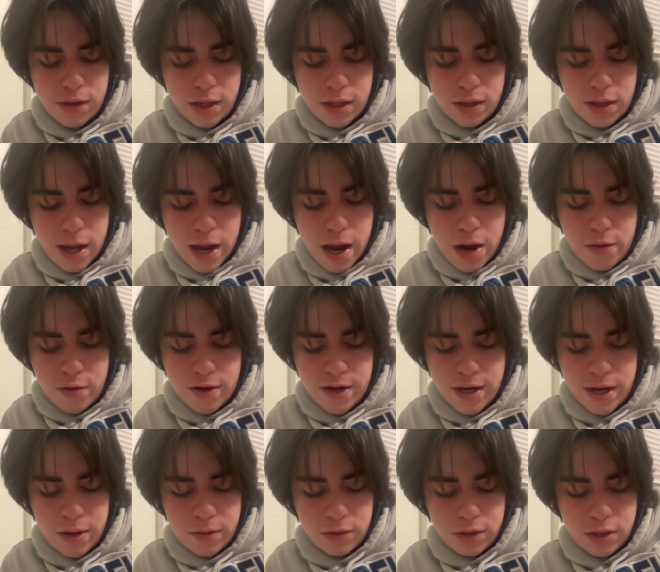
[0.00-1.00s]
at the hour
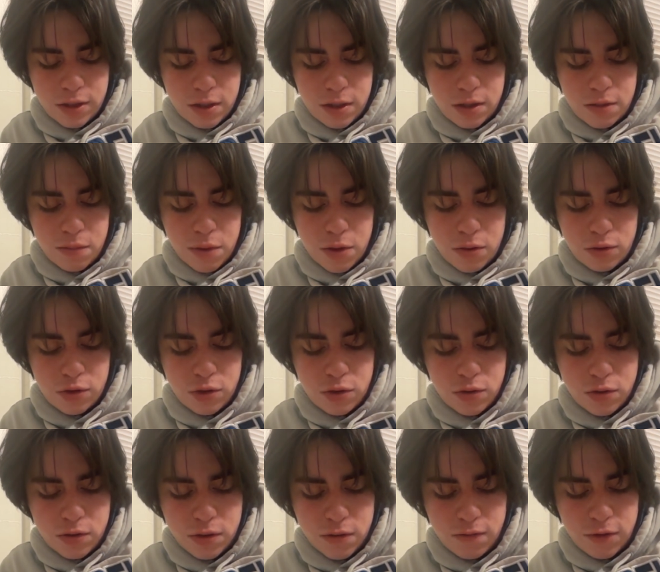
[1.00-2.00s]
announced on the
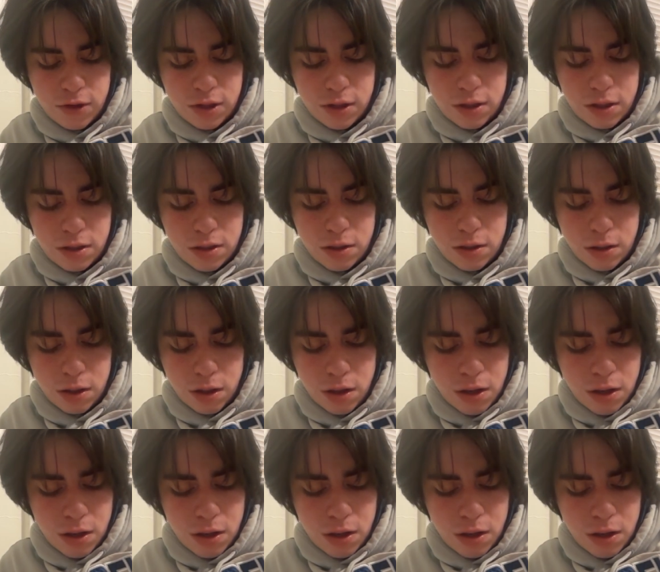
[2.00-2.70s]
posters of the theater.